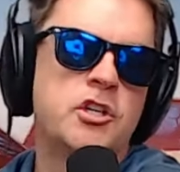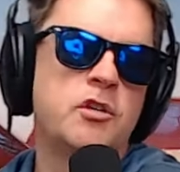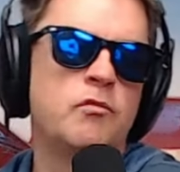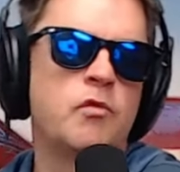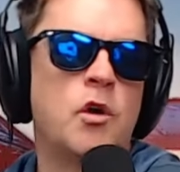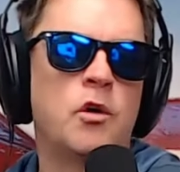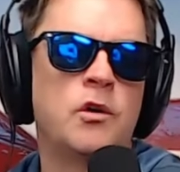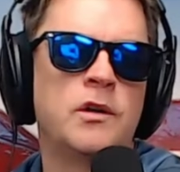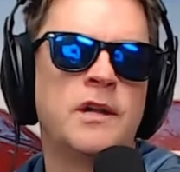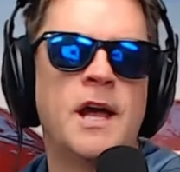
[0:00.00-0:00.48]

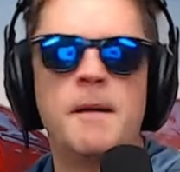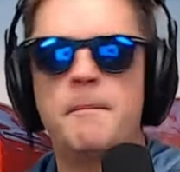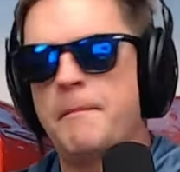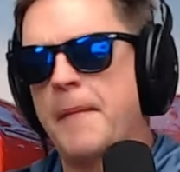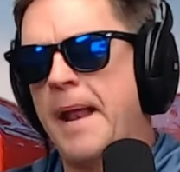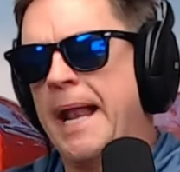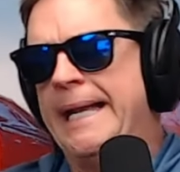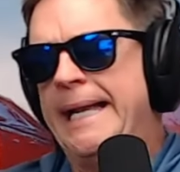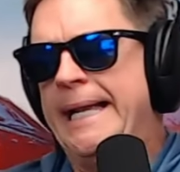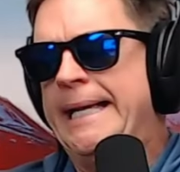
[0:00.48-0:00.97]
She rolled
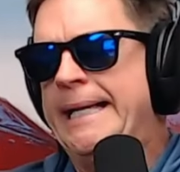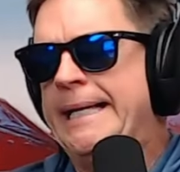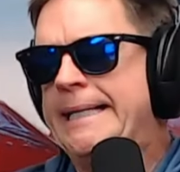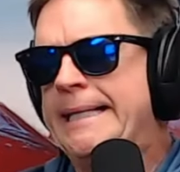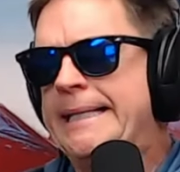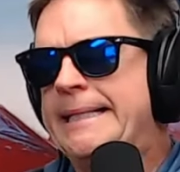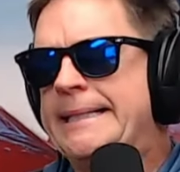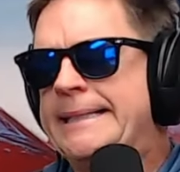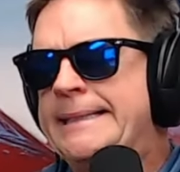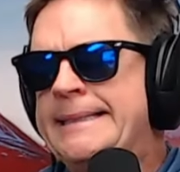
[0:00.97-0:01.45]
up,
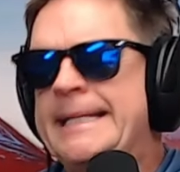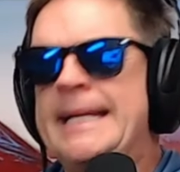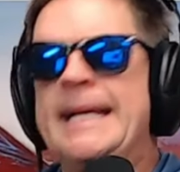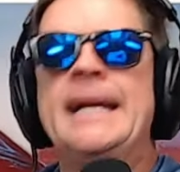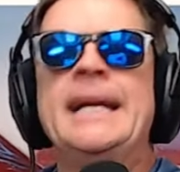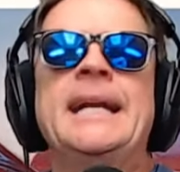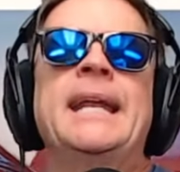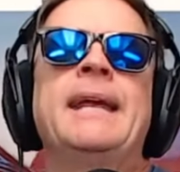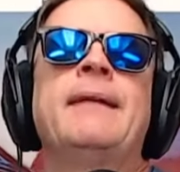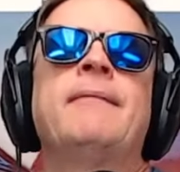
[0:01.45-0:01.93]

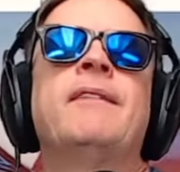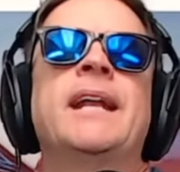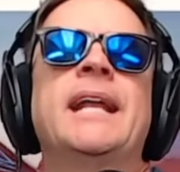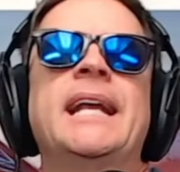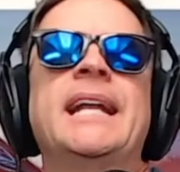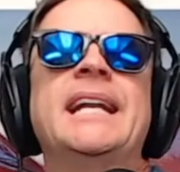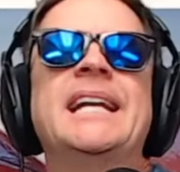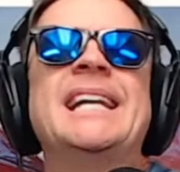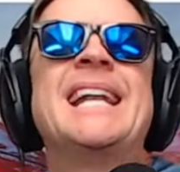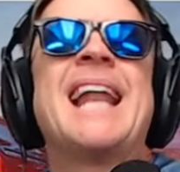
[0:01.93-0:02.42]
didn't
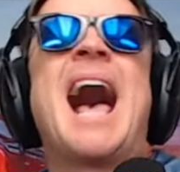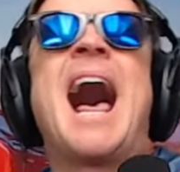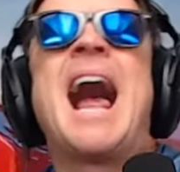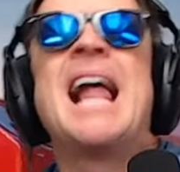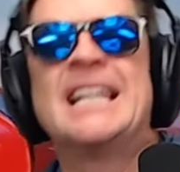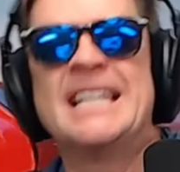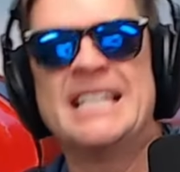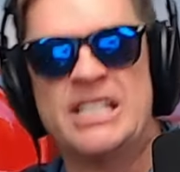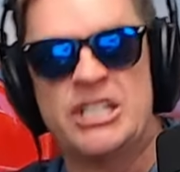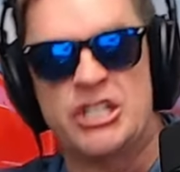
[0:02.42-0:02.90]
even
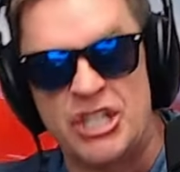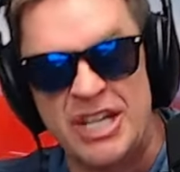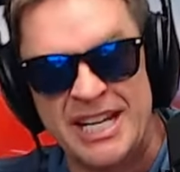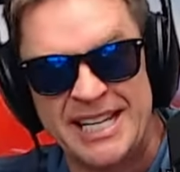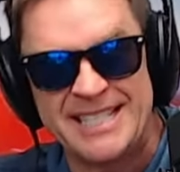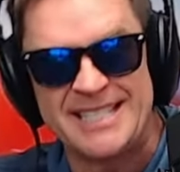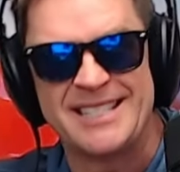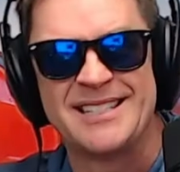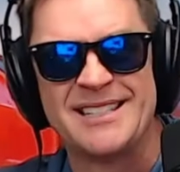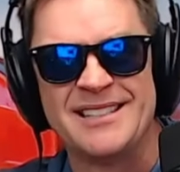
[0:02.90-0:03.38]

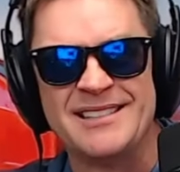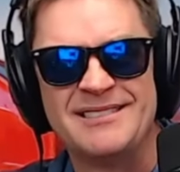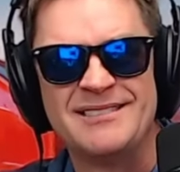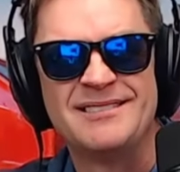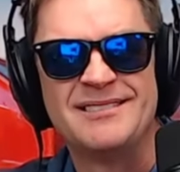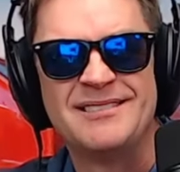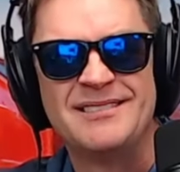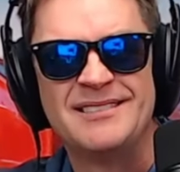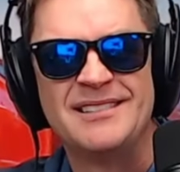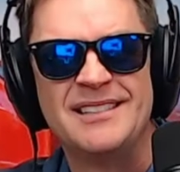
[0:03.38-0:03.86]
acknowledge it.
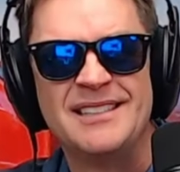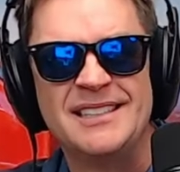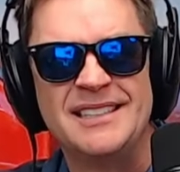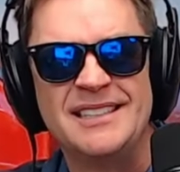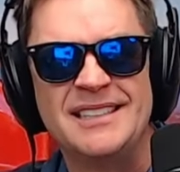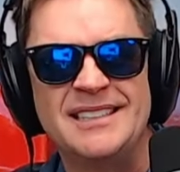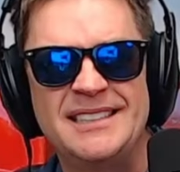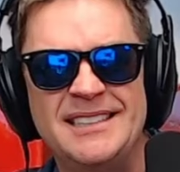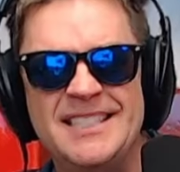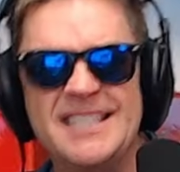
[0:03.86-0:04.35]

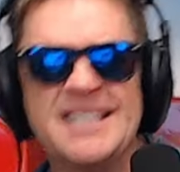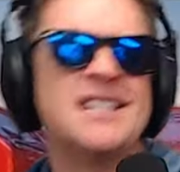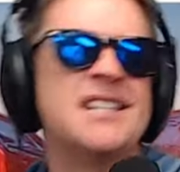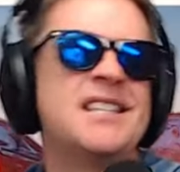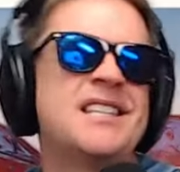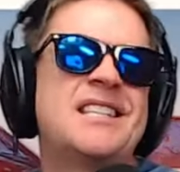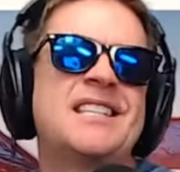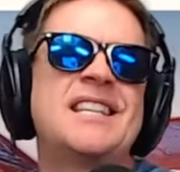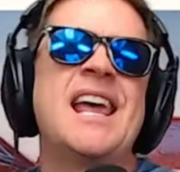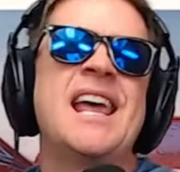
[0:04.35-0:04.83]
Ooh.
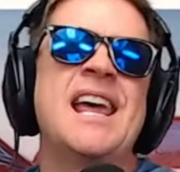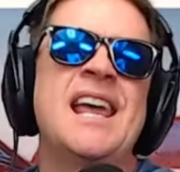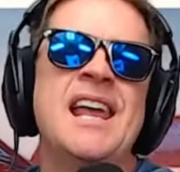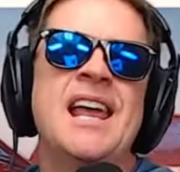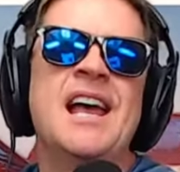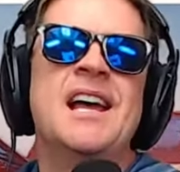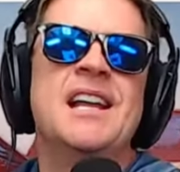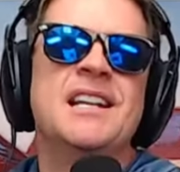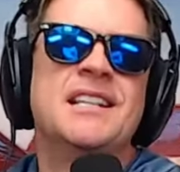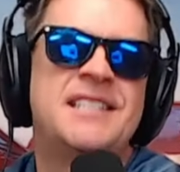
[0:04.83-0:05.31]
Didn't
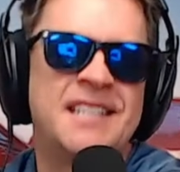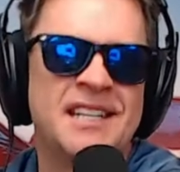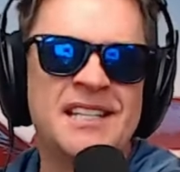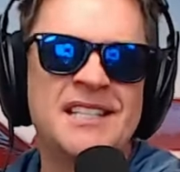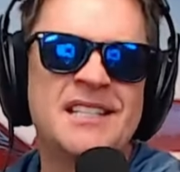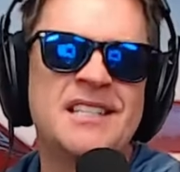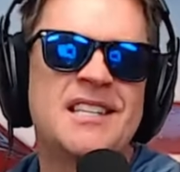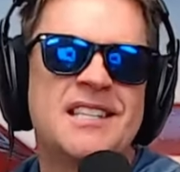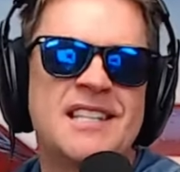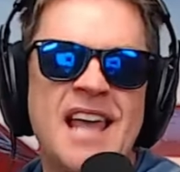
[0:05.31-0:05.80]

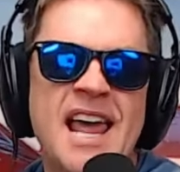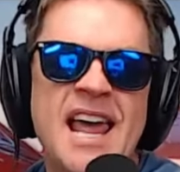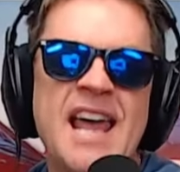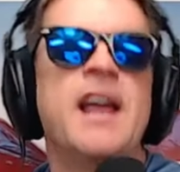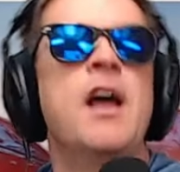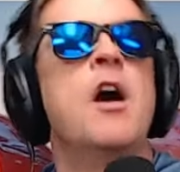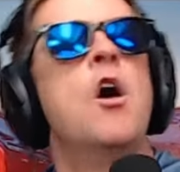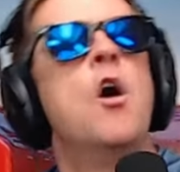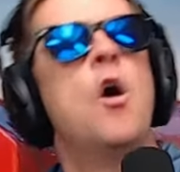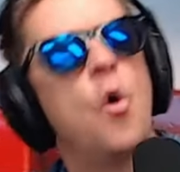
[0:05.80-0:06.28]

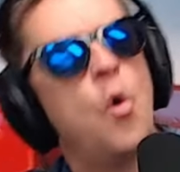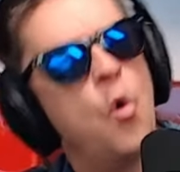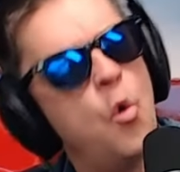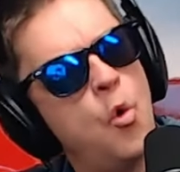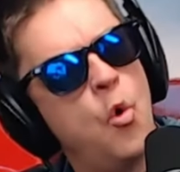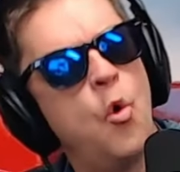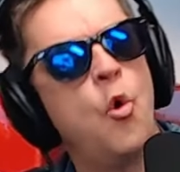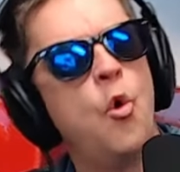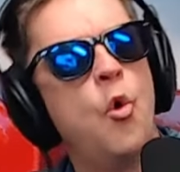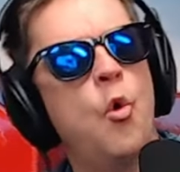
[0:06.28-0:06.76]
say,
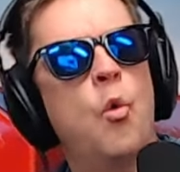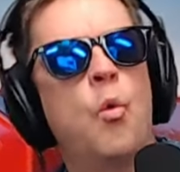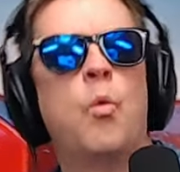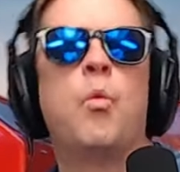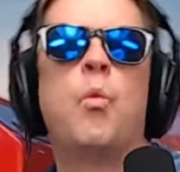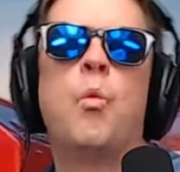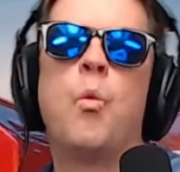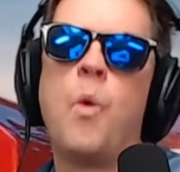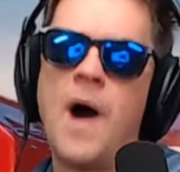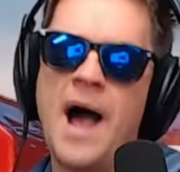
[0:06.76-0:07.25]

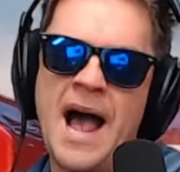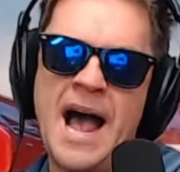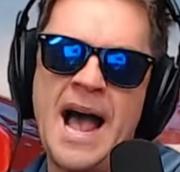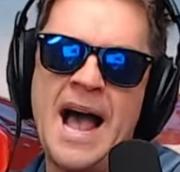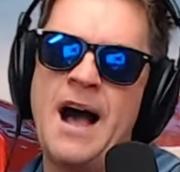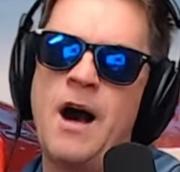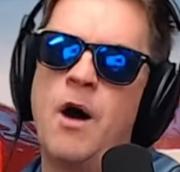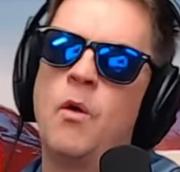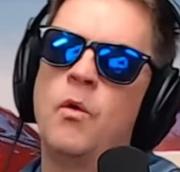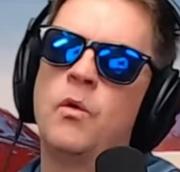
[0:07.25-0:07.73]
ooh,
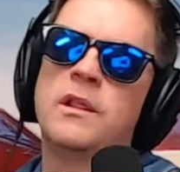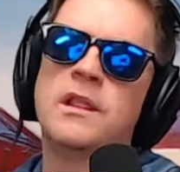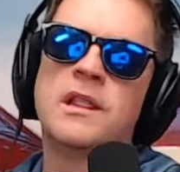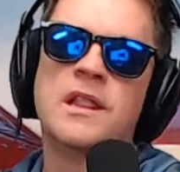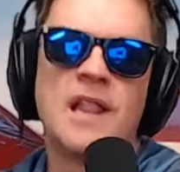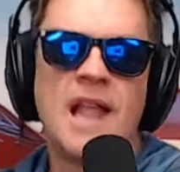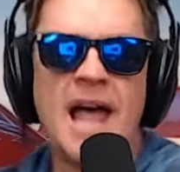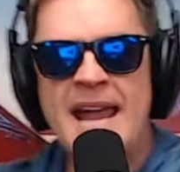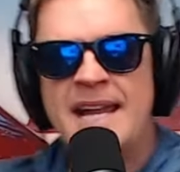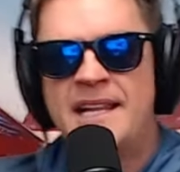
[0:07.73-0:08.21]
wow,
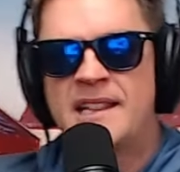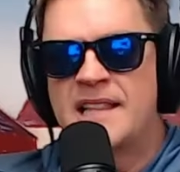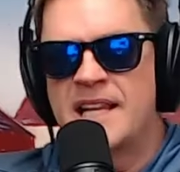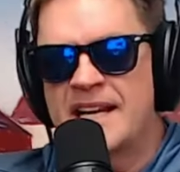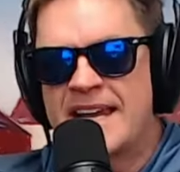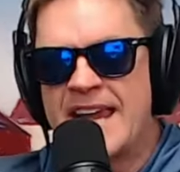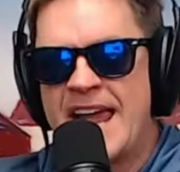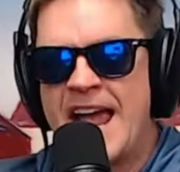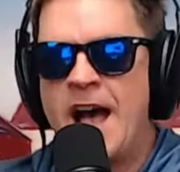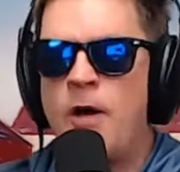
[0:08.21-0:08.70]

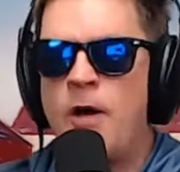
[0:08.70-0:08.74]
like the